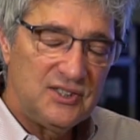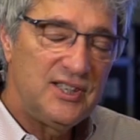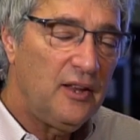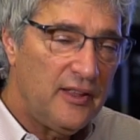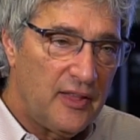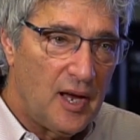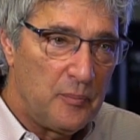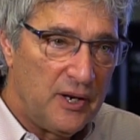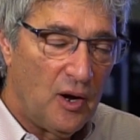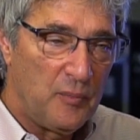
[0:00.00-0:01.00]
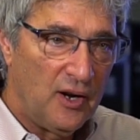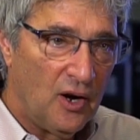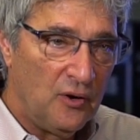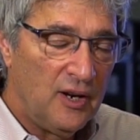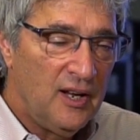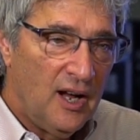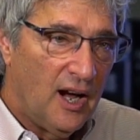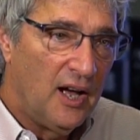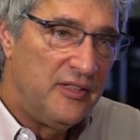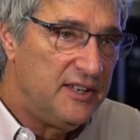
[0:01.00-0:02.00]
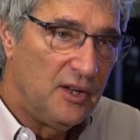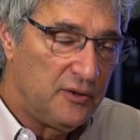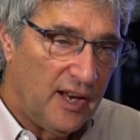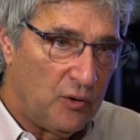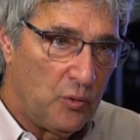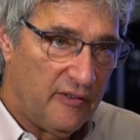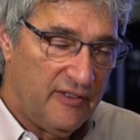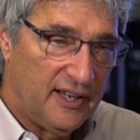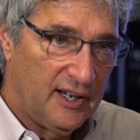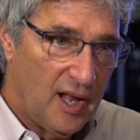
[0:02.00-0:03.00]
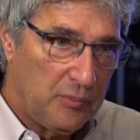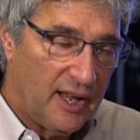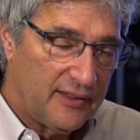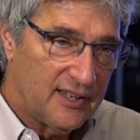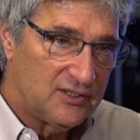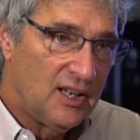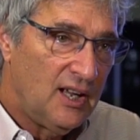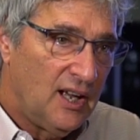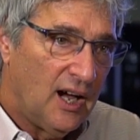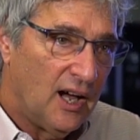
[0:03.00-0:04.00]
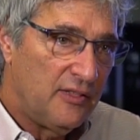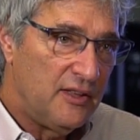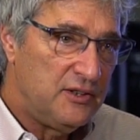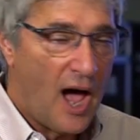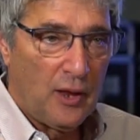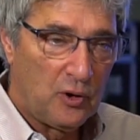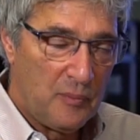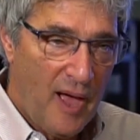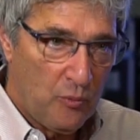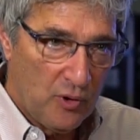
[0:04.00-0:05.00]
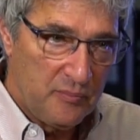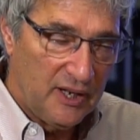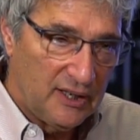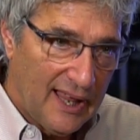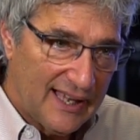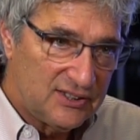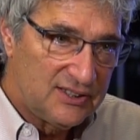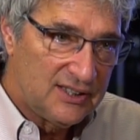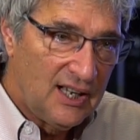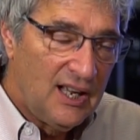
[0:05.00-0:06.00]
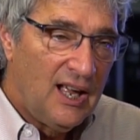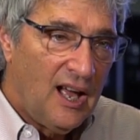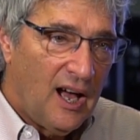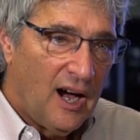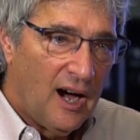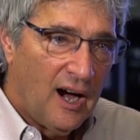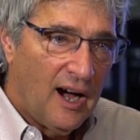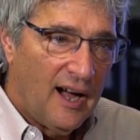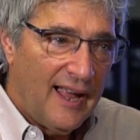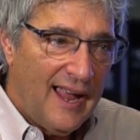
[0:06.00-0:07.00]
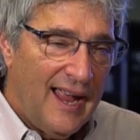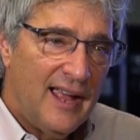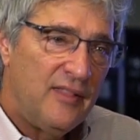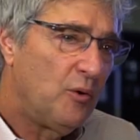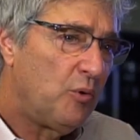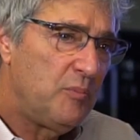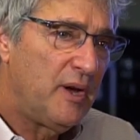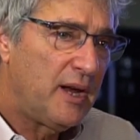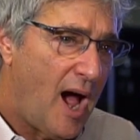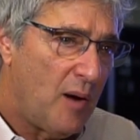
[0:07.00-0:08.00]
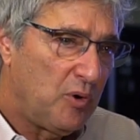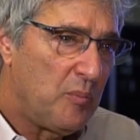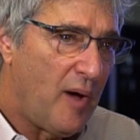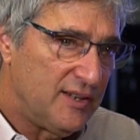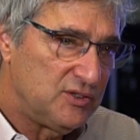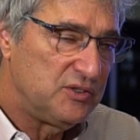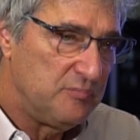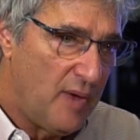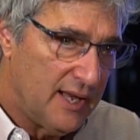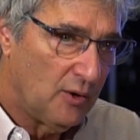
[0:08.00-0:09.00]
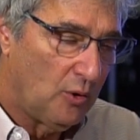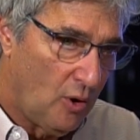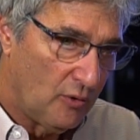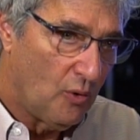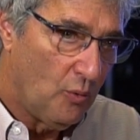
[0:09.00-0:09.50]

Selling the company on my own, uh, the deal never would have ended up like this. Uh, the dollar amount would have been less. Uh, and there would have been compromises made along the